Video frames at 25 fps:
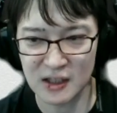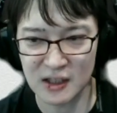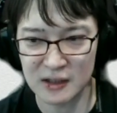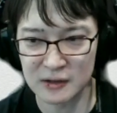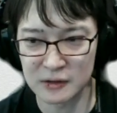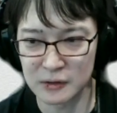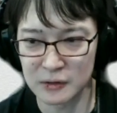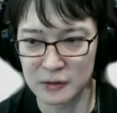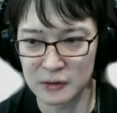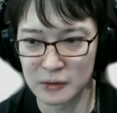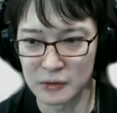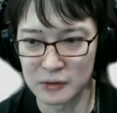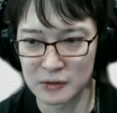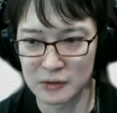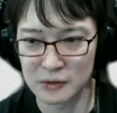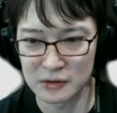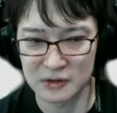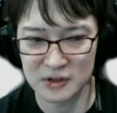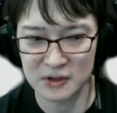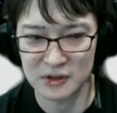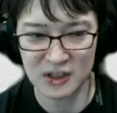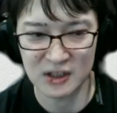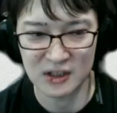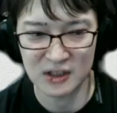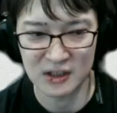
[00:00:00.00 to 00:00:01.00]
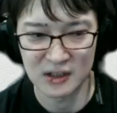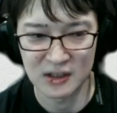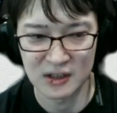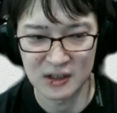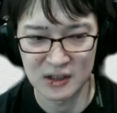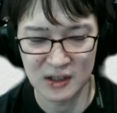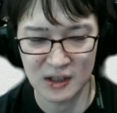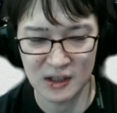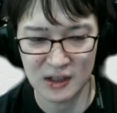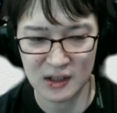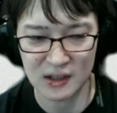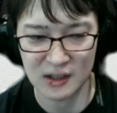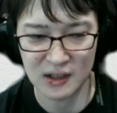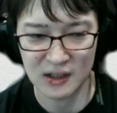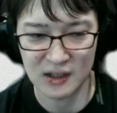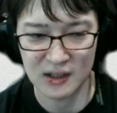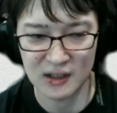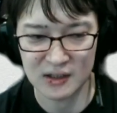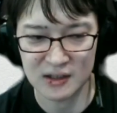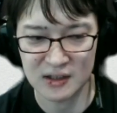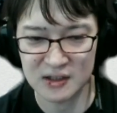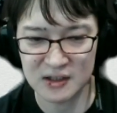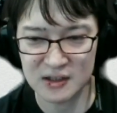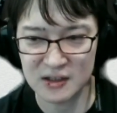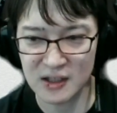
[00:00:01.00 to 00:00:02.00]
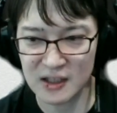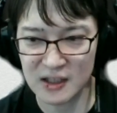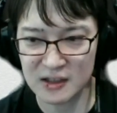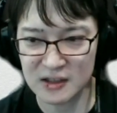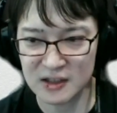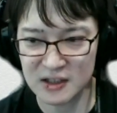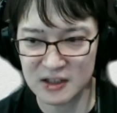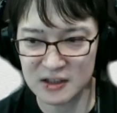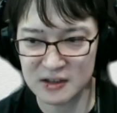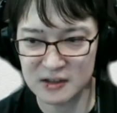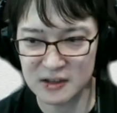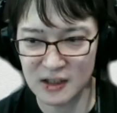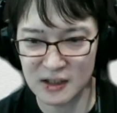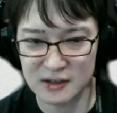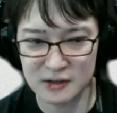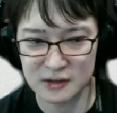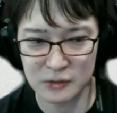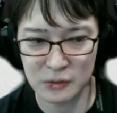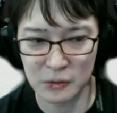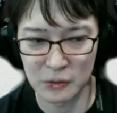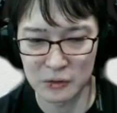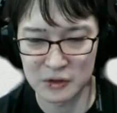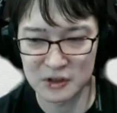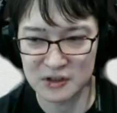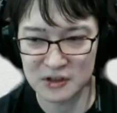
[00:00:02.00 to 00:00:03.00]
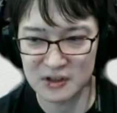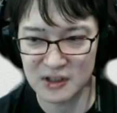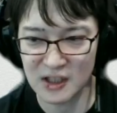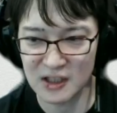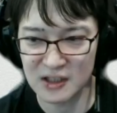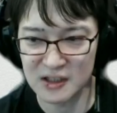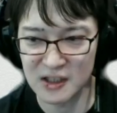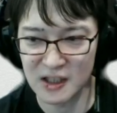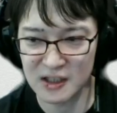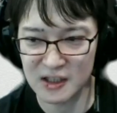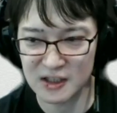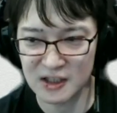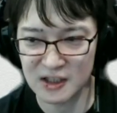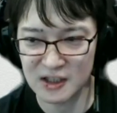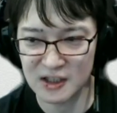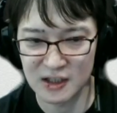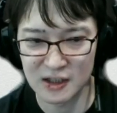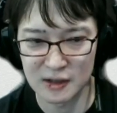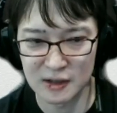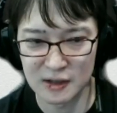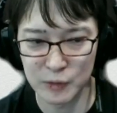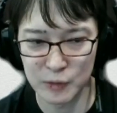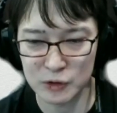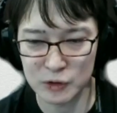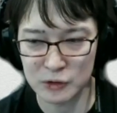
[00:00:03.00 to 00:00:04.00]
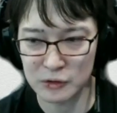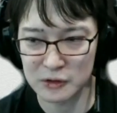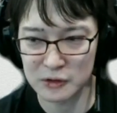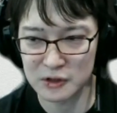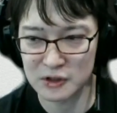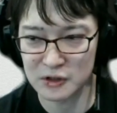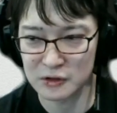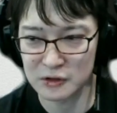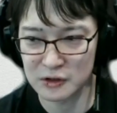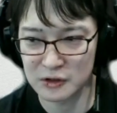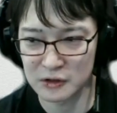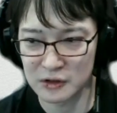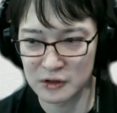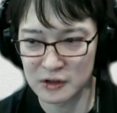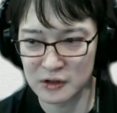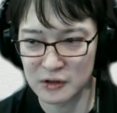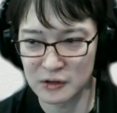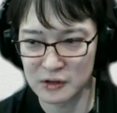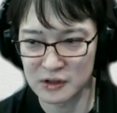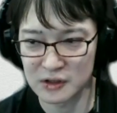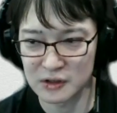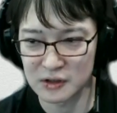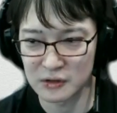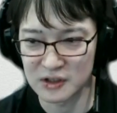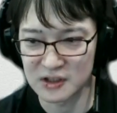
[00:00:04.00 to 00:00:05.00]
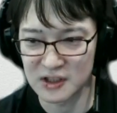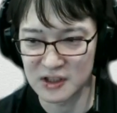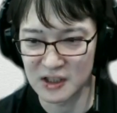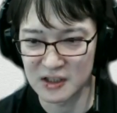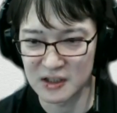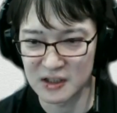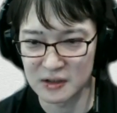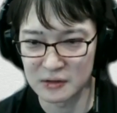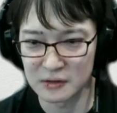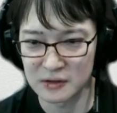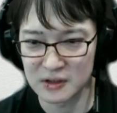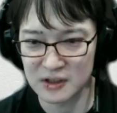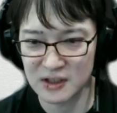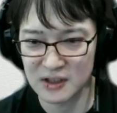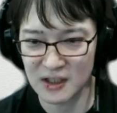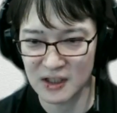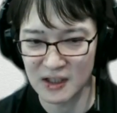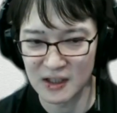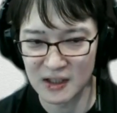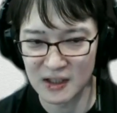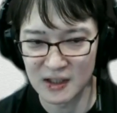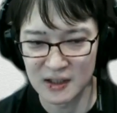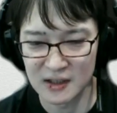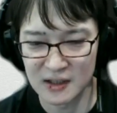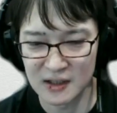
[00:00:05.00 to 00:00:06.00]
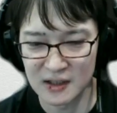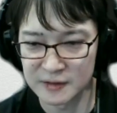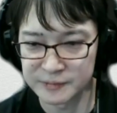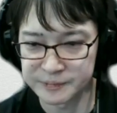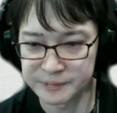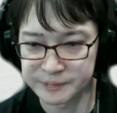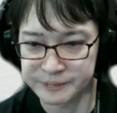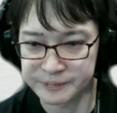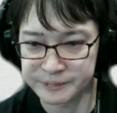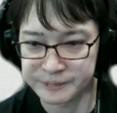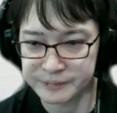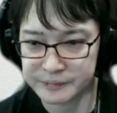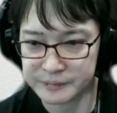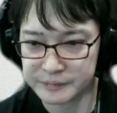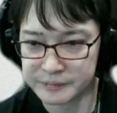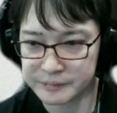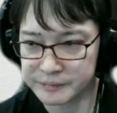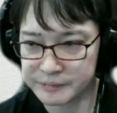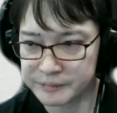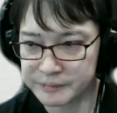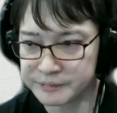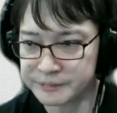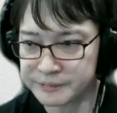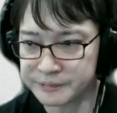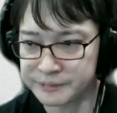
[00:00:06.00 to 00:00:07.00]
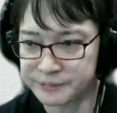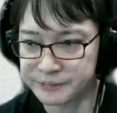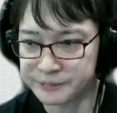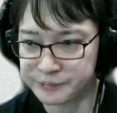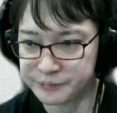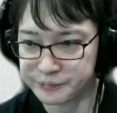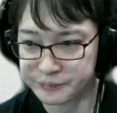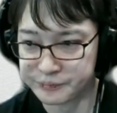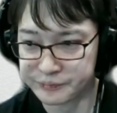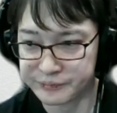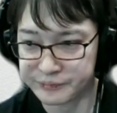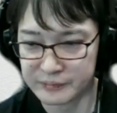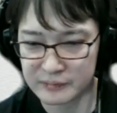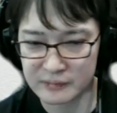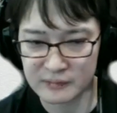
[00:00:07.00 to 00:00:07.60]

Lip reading: action history behavior is being reflected. So, and at the same time, the disliked history is going to be used as a